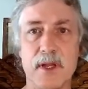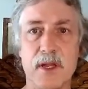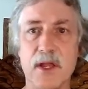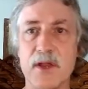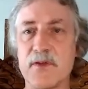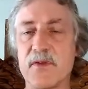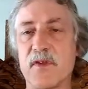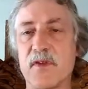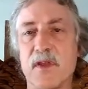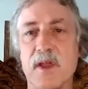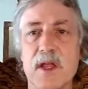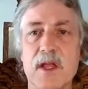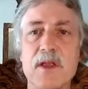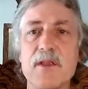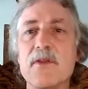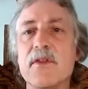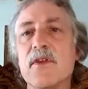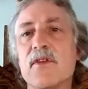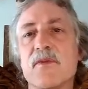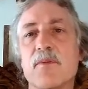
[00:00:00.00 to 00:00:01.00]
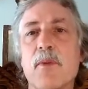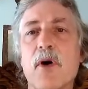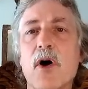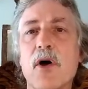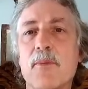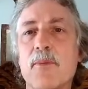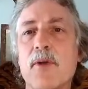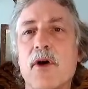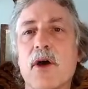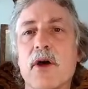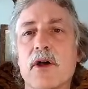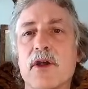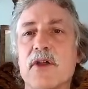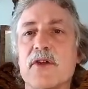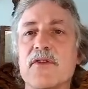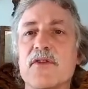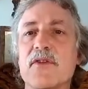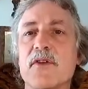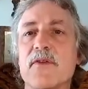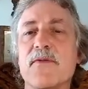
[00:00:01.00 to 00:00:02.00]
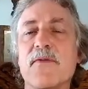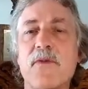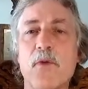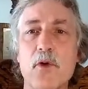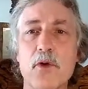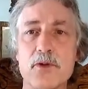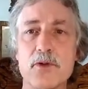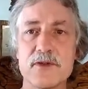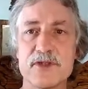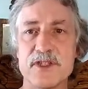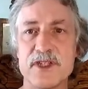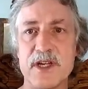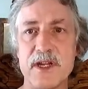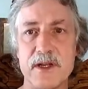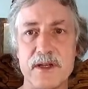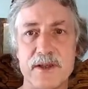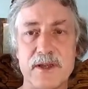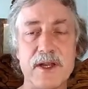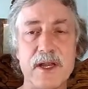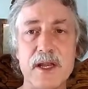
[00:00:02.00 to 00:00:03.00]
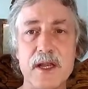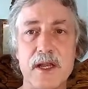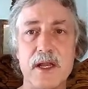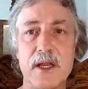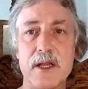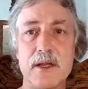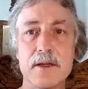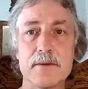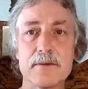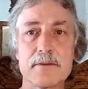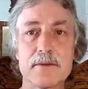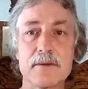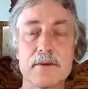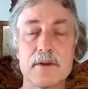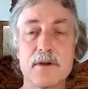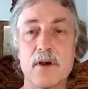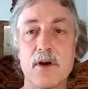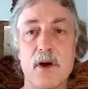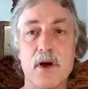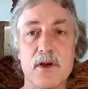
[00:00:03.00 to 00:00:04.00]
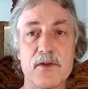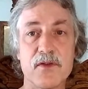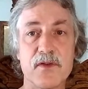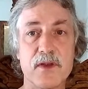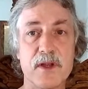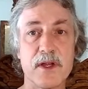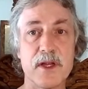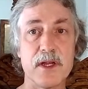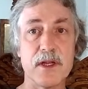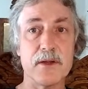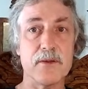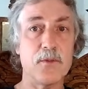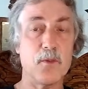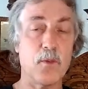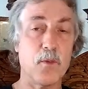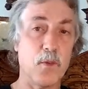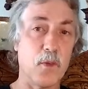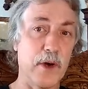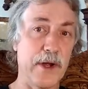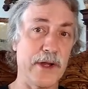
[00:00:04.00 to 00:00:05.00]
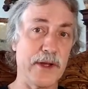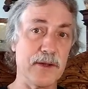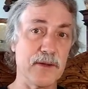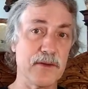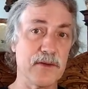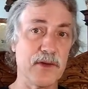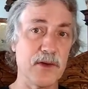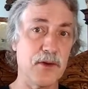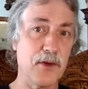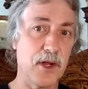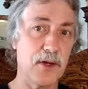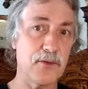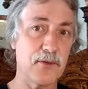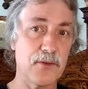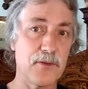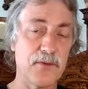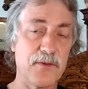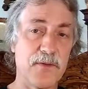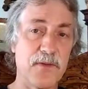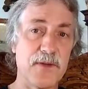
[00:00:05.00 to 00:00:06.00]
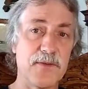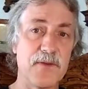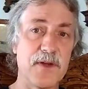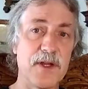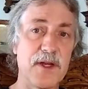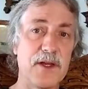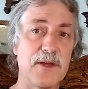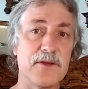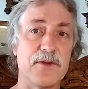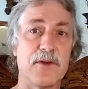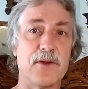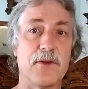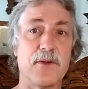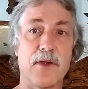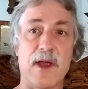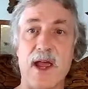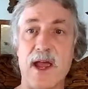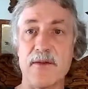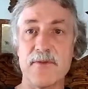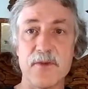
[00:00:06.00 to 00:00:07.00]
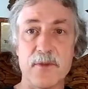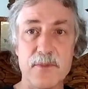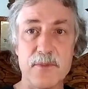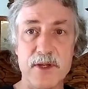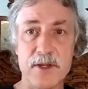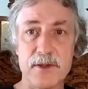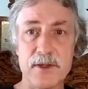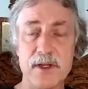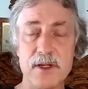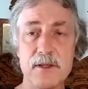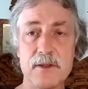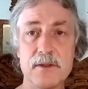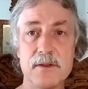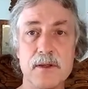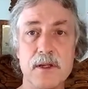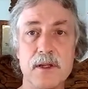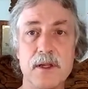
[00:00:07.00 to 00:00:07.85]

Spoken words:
is in this ballpark is the Ford GT, costing what, $250,000 to $500,000?